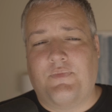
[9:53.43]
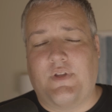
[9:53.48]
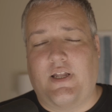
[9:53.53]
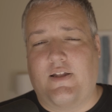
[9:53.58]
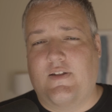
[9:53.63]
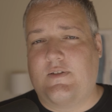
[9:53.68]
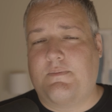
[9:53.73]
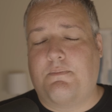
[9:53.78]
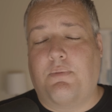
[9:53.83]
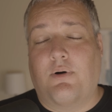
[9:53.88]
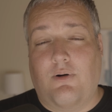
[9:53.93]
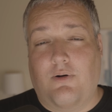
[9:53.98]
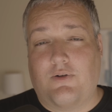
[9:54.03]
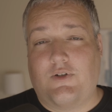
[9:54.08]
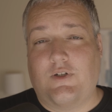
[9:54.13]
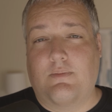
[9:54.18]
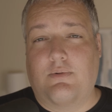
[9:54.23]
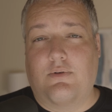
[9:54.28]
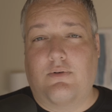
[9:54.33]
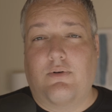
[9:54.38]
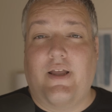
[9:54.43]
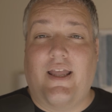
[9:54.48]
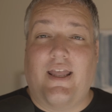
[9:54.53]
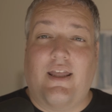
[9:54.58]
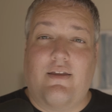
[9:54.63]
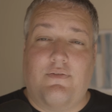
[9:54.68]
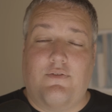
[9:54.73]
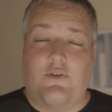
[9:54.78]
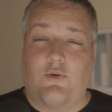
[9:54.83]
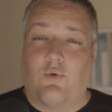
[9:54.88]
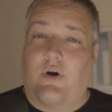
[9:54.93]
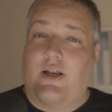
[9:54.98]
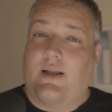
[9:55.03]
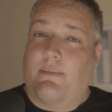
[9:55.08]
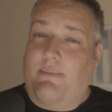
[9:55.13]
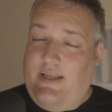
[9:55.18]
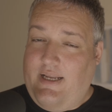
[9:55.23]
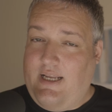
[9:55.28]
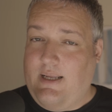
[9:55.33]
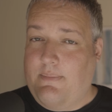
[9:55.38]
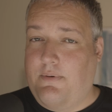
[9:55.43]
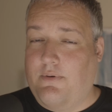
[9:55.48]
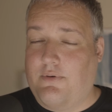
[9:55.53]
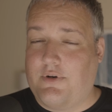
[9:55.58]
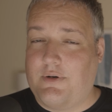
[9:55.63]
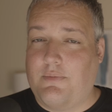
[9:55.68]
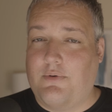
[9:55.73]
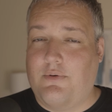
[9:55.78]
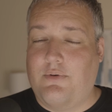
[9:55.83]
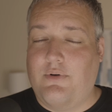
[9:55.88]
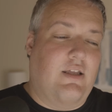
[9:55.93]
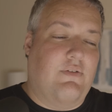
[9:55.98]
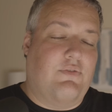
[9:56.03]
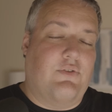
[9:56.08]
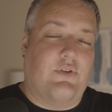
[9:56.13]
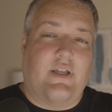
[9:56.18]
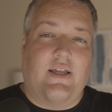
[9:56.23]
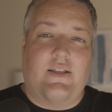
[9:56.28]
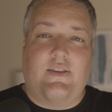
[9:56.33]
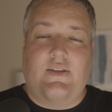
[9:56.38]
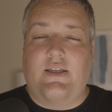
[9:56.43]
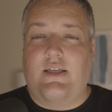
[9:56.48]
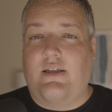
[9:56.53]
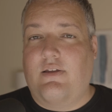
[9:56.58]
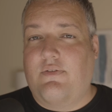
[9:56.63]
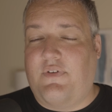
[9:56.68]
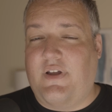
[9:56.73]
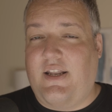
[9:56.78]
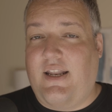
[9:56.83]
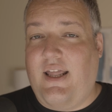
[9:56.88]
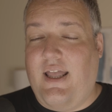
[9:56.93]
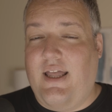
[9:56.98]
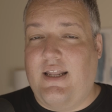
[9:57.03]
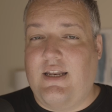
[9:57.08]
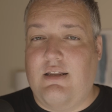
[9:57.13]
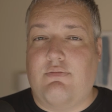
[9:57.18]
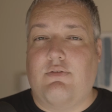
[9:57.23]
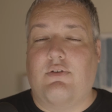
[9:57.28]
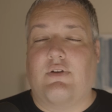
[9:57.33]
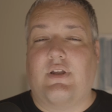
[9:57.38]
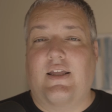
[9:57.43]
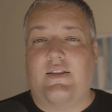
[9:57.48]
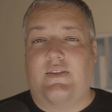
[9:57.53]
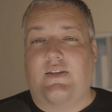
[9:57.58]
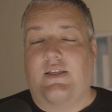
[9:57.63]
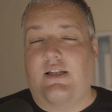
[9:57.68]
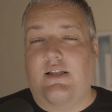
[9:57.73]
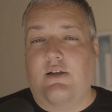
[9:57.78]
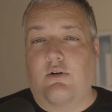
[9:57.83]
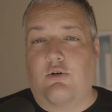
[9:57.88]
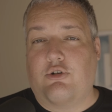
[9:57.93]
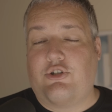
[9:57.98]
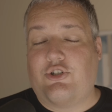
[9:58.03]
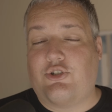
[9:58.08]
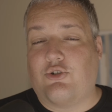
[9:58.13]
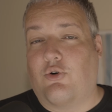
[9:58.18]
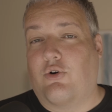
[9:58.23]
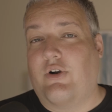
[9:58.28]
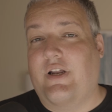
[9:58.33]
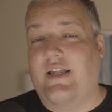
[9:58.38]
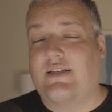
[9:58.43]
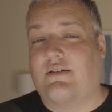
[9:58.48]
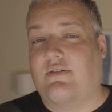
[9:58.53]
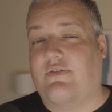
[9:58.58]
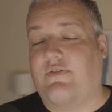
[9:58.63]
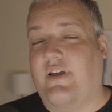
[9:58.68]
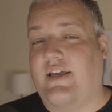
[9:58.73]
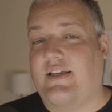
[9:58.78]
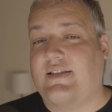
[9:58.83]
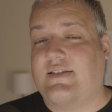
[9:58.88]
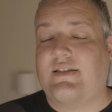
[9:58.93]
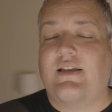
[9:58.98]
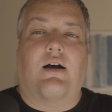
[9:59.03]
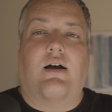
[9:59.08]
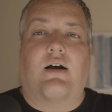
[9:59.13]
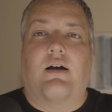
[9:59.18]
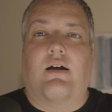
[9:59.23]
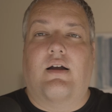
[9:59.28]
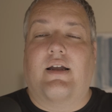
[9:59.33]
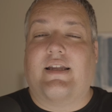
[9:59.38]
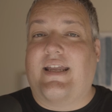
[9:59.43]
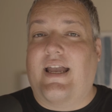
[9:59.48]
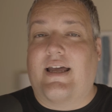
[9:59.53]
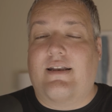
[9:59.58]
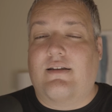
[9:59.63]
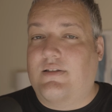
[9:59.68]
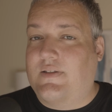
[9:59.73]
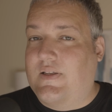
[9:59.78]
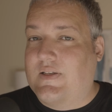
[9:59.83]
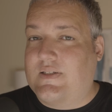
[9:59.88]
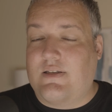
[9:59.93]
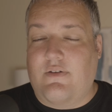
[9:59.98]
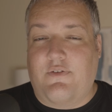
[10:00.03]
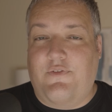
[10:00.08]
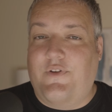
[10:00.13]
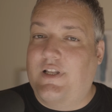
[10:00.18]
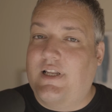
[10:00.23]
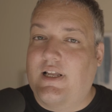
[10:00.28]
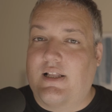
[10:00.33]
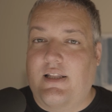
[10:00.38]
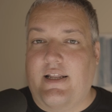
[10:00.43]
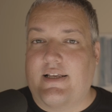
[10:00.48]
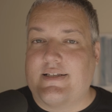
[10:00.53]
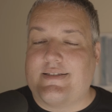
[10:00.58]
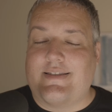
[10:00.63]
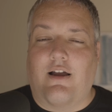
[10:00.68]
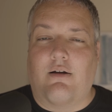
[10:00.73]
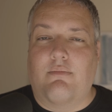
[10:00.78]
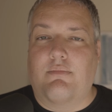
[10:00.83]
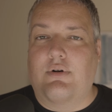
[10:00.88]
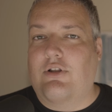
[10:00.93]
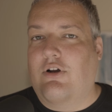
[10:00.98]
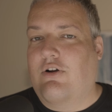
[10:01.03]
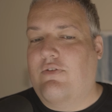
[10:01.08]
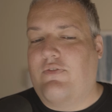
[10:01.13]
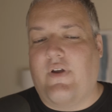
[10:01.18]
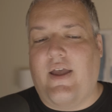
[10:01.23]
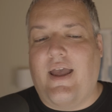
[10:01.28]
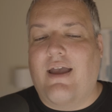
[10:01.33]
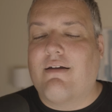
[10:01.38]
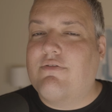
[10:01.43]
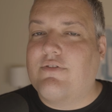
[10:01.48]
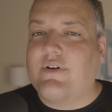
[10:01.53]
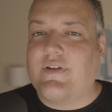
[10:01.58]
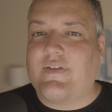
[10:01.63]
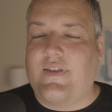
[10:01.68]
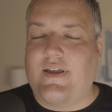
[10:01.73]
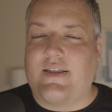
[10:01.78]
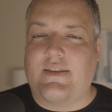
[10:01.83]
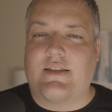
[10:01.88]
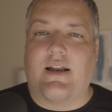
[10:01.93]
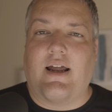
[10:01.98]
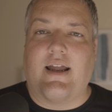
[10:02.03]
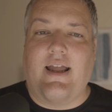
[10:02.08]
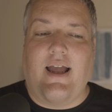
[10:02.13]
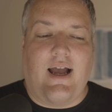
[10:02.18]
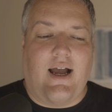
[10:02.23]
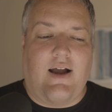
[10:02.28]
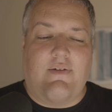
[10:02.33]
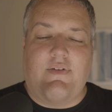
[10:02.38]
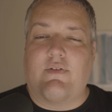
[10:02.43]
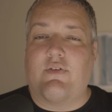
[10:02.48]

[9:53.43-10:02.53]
It's portable if you want to make it portable. If you get the Fed head, if you get the little Shure interface, again, there's affiliate links down below for everything that I have,